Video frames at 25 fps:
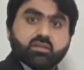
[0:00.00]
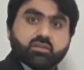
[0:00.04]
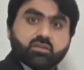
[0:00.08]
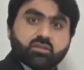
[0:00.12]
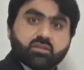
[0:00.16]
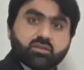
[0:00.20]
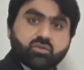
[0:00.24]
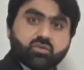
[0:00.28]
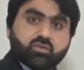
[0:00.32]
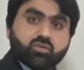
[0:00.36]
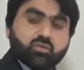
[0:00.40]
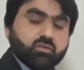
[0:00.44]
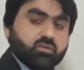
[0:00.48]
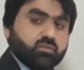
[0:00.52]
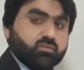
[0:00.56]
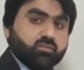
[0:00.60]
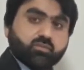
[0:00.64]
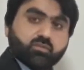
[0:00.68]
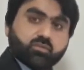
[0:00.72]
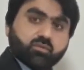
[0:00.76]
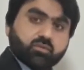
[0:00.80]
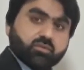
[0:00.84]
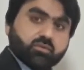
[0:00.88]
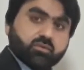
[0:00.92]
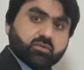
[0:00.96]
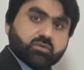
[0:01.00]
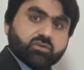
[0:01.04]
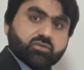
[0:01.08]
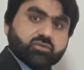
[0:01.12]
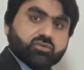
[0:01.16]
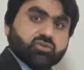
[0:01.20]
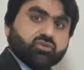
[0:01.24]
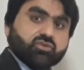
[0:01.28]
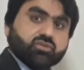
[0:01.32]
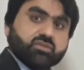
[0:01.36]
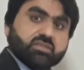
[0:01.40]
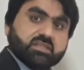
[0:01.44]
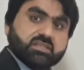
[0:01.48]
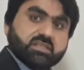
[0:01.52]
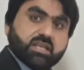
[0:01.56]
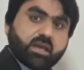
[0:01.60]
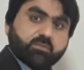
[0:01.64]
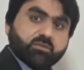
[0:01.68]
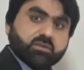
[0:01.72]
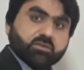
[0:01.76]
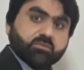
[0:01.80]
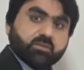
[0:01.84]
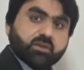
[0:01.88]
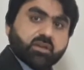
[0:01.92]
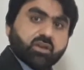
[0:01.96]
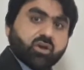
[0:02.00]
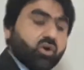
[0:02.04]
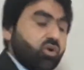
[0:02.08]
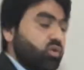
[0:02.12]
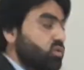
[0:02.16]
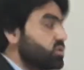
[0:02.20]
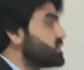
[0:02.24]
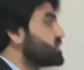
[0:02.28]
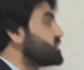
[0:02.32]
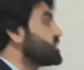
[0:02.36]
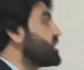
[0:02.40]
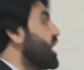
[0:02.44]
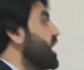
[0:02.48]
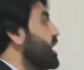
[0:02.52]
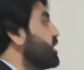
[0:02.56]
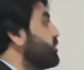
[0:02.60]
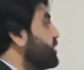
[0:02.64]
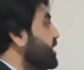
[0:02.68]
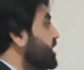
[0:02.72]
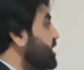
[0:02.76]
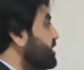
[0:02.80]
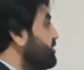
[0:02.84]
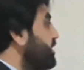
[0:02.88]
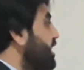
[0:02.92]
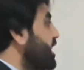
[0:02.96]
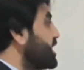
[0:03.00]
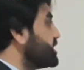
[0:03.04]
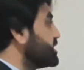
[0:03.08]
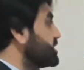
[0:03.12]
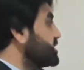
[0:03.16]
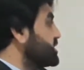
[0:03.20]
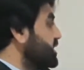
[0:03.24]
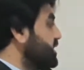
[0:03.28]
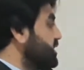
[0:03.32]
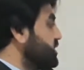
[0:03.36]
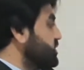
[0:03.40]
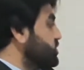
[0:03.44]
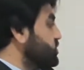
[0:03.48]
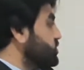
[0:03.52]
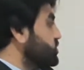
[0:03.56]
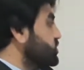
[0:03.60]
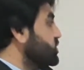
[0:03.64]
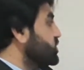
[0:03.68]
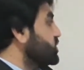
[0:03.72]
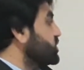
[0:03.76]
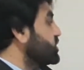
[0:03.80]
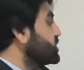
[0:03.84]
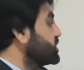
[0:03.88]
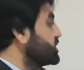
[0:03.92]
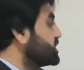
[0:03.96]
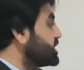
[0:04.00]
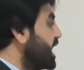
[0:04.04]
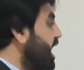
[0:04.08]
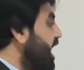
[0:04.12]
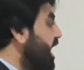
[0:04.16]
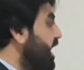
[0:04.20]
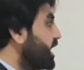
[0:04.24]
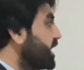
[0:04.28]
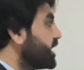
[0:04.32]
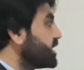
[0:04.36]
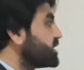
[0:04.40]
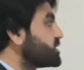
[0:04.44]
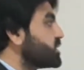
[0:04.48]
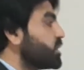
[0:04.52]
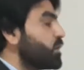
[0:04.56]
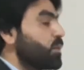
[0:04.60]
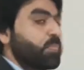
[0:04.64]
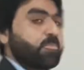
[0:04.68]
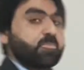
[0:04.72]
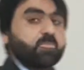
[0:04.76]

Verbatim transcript: new uh, susceptible host can be divided into direct